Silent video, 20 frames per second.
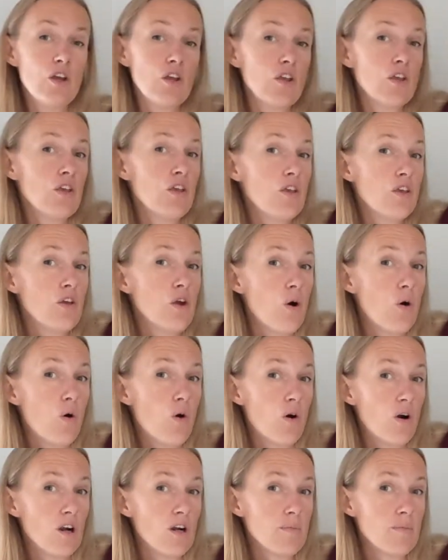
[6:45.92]

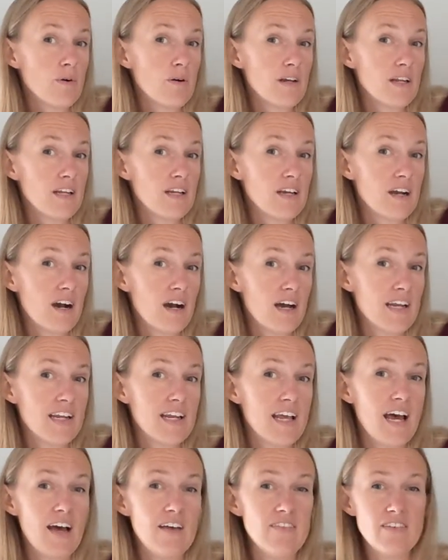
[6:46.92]
your, pointing God in
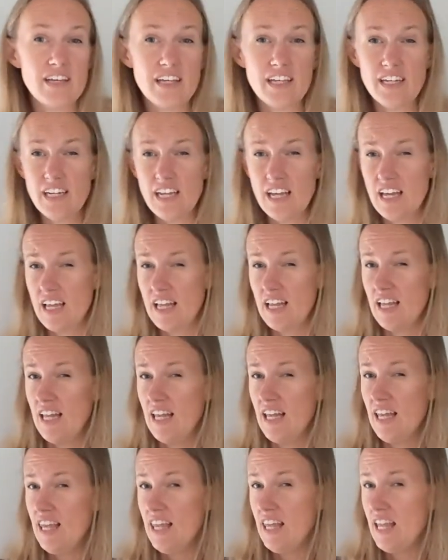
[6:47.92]
heaven,
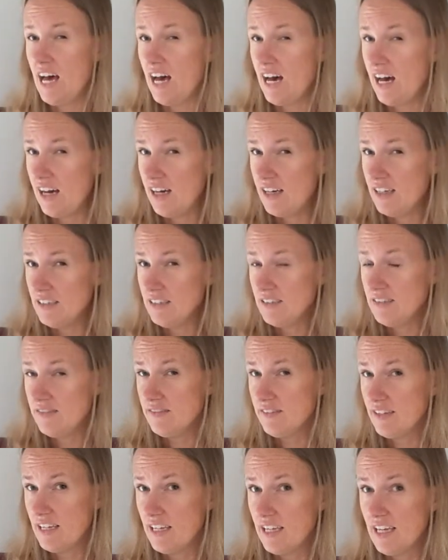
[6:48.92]

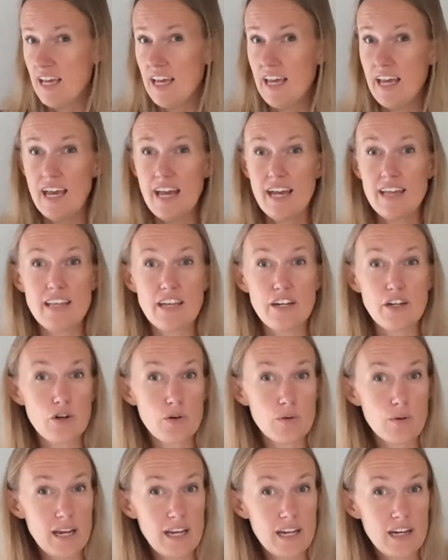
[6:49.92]
love, and then
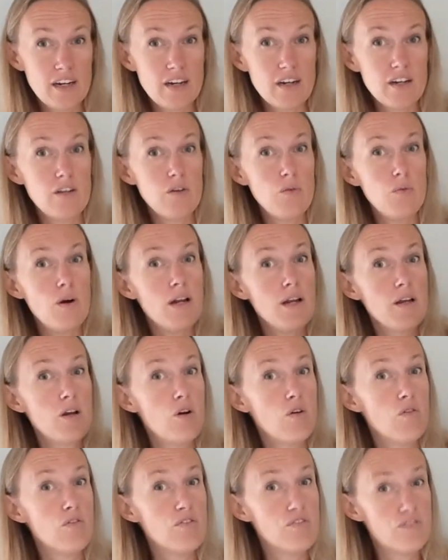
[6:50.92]
greater, you want to
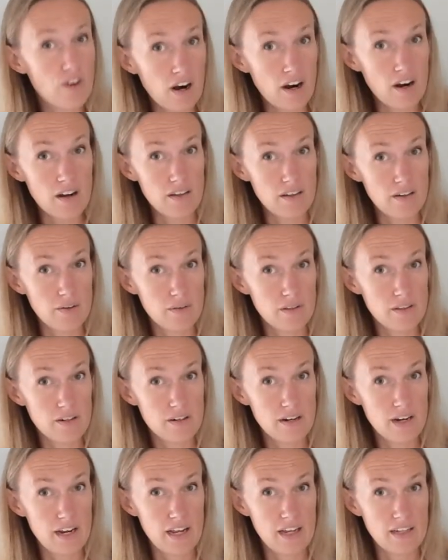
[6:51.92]
go farther with
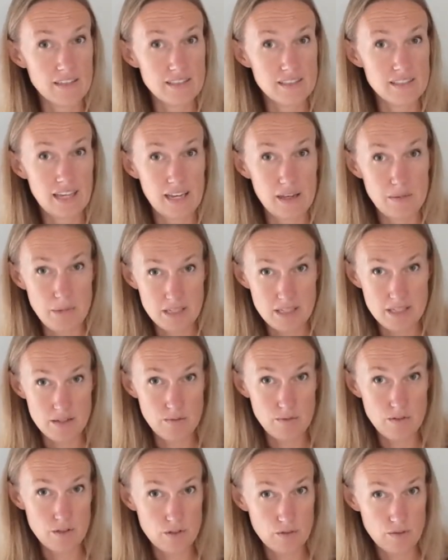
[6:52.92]
your hands, okay? My
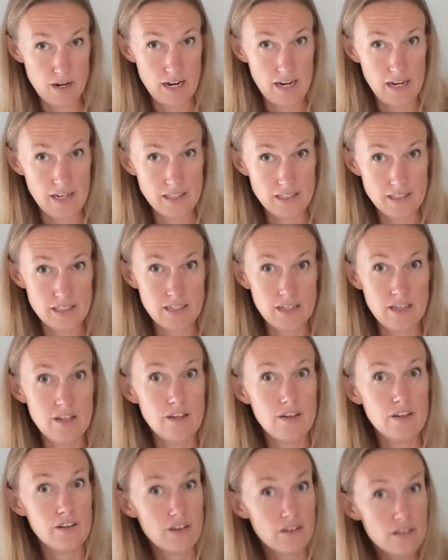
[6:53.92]
sin was great.
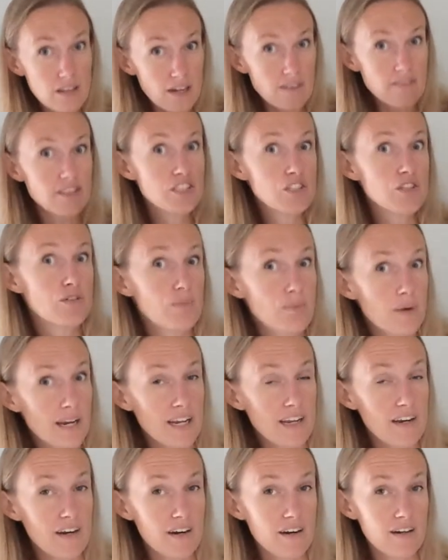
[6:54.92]
Your love is
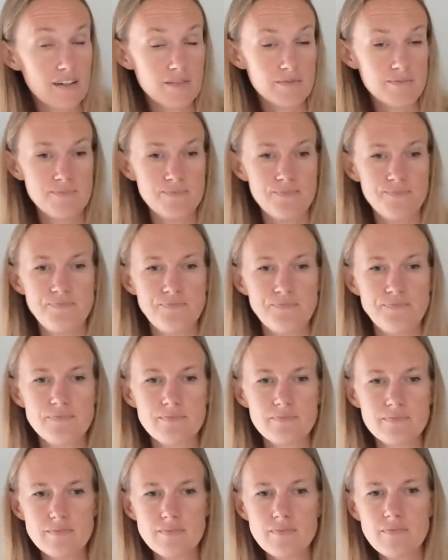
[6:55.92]
greater.
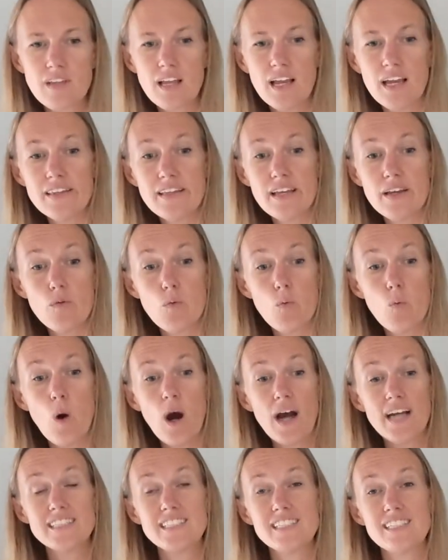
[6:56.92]
And then
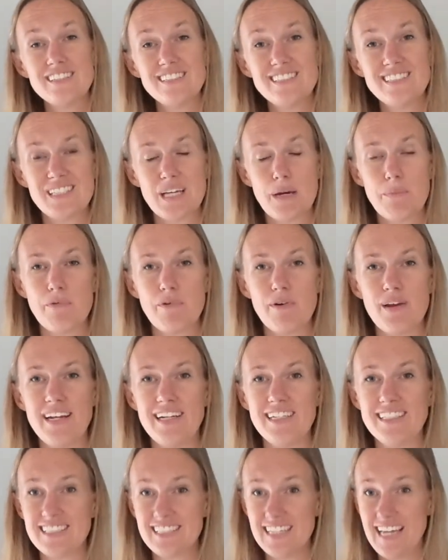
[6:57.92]
what could separate
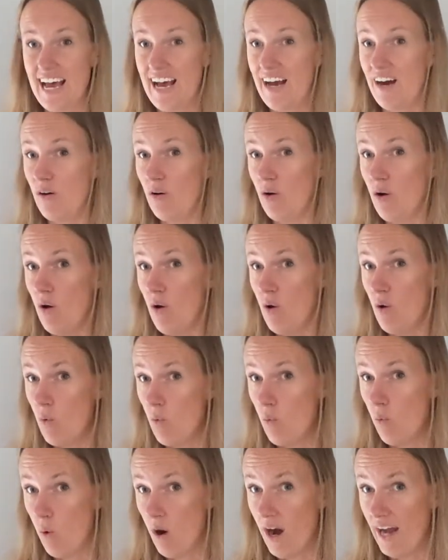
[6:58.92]
us now?
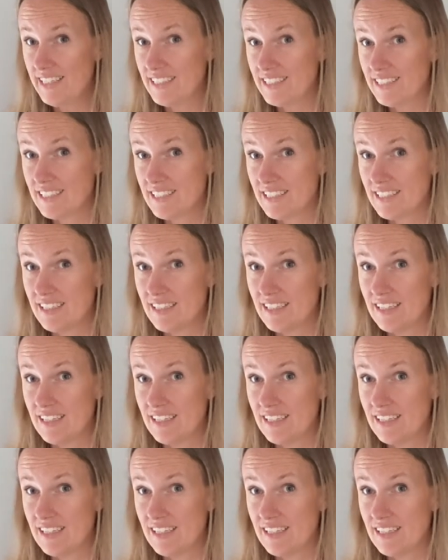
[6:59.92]
What?